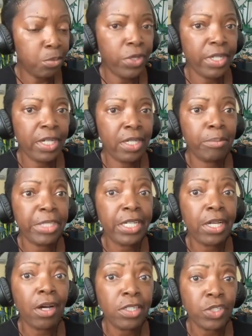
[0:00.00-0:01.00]
Morgan,
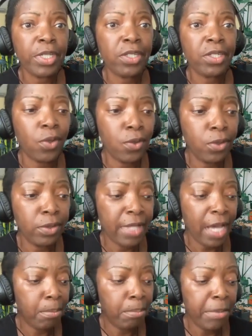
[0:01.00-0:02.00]
because we know
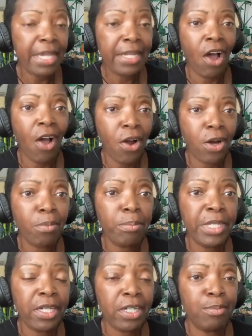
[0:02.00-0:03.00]
that men are
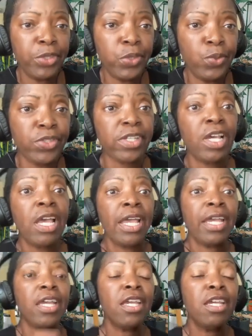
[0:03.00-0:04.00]
being abused,
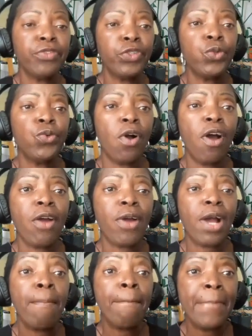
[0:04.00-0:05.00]
if you are
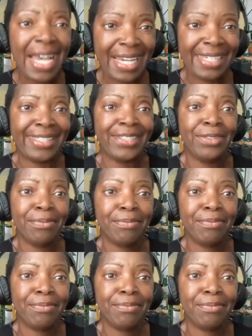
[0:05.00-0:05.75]
a man,